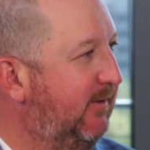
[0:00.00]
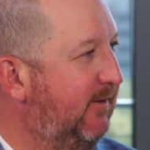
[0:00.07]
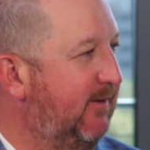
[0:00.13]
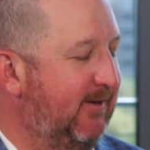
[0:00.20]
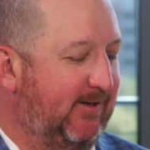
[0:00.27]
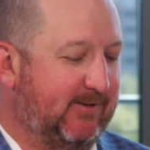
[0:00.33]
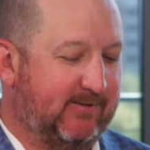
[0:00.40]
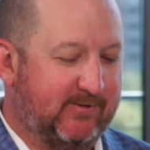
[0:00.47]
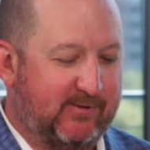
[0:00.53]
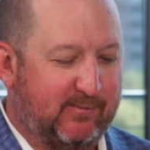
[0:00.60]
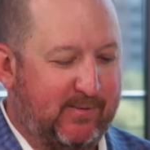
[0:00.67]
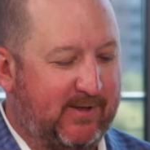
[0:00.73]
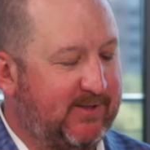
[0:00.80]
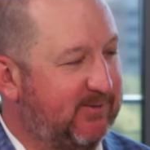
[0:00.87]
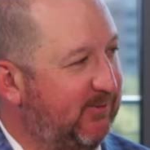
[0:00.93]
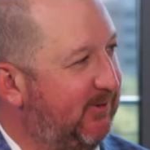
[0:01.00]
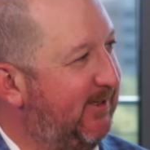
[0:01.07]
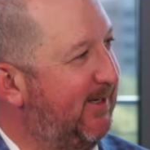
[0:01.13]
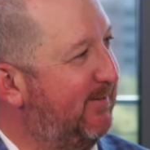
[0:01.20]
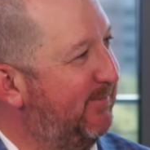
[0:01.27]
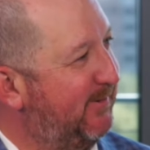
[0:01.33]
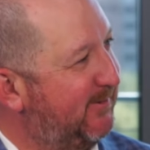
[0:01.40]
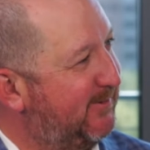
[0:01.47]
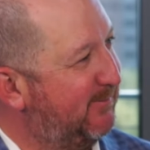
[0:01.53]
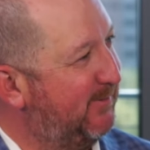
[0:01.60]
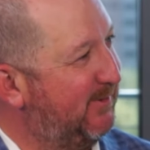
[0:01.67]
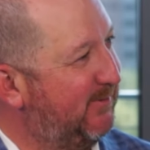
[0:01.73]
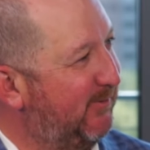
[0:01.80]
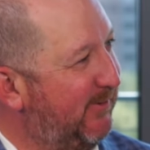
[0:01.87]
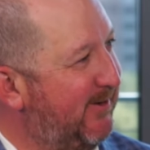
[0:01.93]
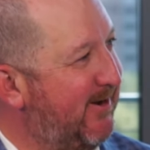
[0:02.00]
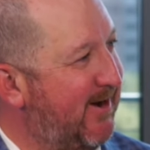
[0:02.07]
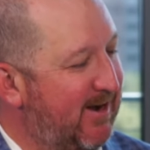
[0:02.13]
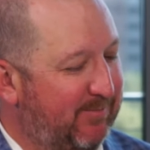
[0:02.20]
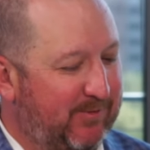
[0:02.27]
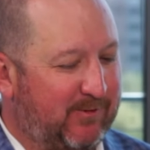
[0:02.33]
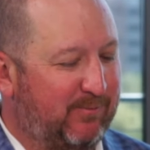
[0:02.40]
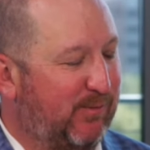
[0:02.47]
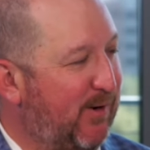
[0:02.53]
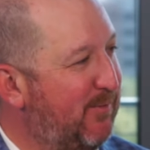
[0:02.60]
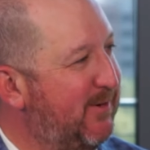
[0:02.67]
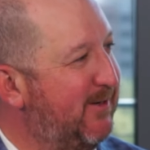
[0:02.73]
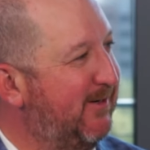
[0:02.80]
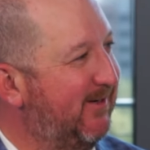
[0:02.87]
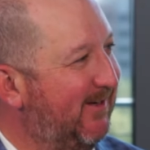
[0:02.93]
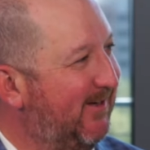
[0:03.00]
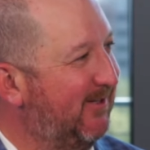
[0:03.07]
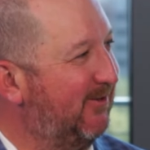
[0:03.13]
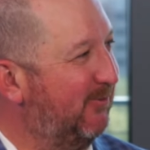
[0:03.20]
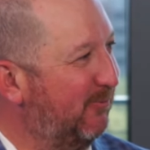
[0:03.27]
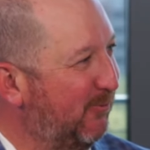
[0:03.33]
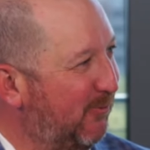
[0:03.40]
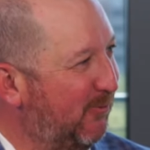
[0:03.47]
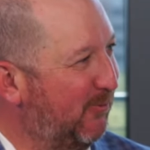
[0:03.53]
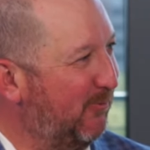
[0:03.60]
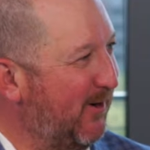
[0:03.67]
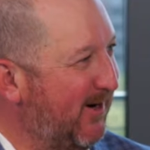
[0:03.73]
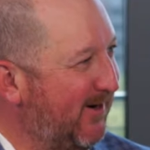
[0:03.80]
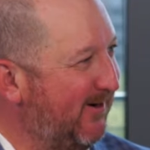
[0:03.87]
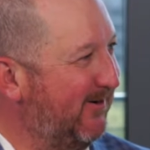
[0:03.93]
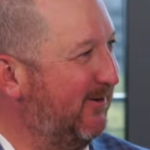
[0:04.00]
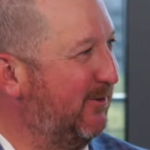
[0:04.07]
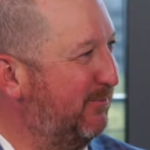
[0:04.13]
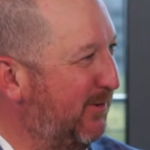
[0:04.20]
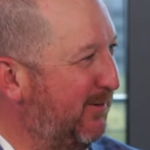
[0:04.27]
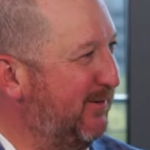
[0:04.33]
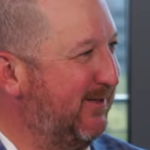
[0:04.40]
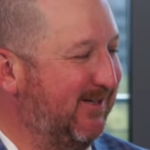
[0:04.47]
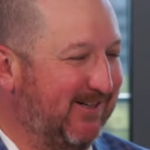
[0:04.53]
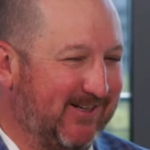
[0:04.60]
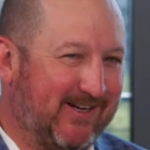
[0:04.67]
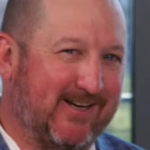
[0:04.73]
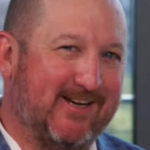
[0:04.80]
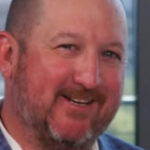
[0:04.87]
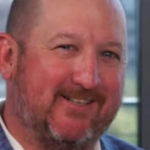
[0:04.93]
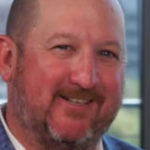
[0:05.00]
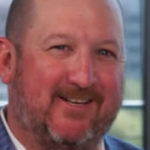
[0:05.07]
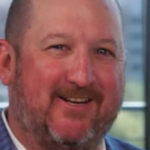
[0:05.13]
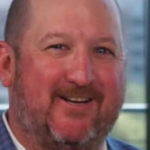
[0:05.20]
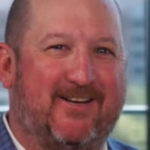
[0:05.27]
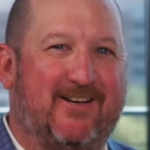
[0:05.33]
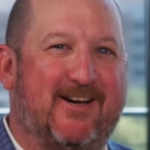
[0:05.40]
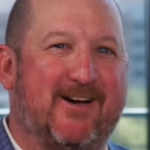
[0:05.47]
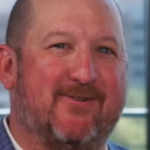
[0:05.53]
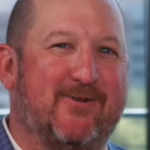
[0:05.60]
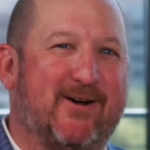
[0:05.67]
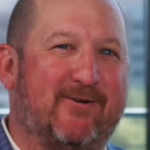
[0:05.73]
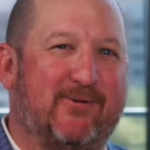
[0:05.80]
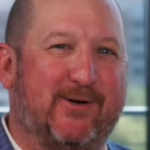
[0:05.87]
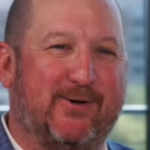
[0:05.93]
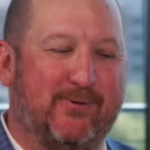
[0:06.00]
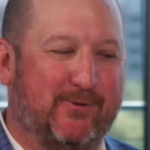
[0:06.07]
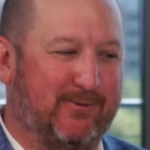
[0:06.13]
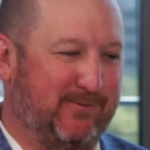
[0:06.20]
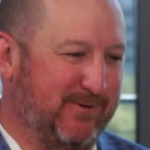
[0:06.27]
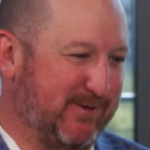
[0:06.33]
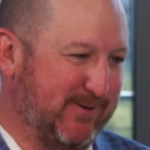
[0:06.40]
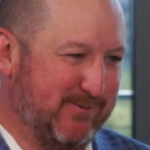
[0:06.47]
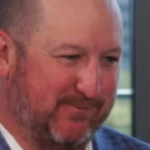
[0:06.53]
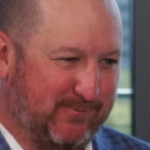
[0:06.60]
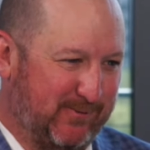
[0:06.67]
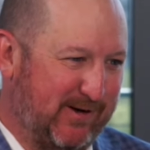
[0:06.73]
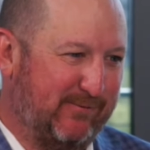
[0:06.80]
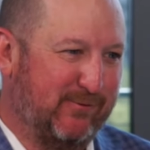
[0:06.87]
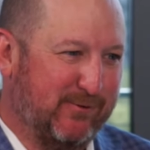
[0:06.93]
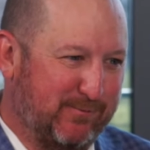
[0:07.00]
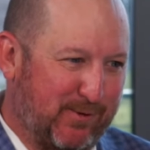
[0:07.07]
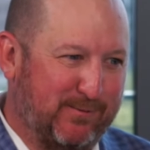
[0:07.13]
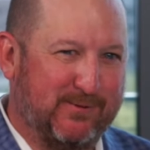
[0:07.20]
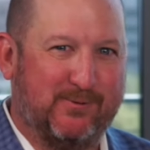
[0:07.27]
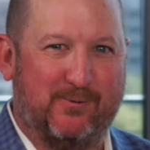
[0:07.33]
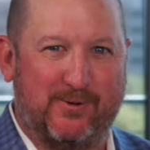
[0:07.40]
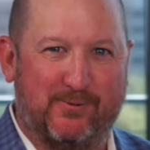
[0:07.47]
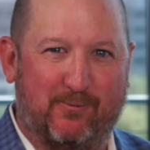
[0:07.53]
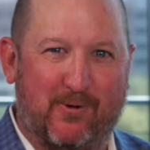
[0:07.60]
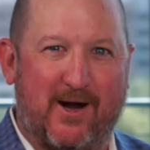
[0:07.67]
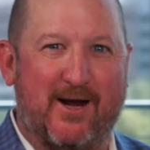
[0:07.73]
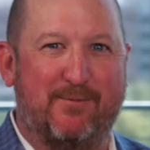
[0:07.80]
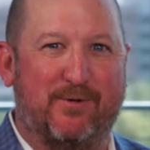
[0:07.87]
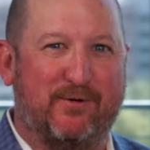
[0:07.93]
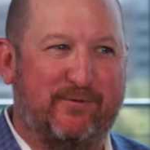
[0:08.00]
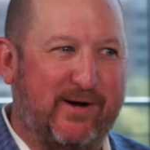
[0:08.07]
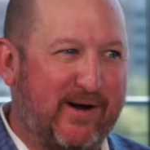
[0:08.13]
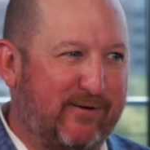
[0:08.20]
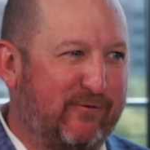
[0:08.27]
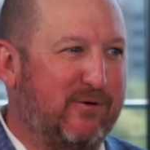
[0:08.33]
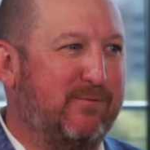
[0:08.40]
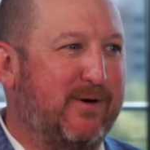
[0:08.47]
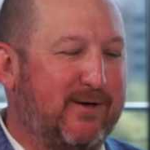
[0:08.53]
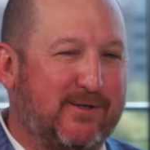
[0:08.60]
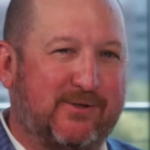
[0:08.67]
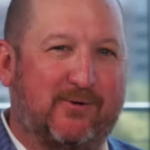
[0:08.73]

Because mm. if somebody's really happy and somebody's really unhappy, you probably didn't get the rule right, or you probably didn't get uh, whatever you were, you know, whatever the purpose was right. But if everybody's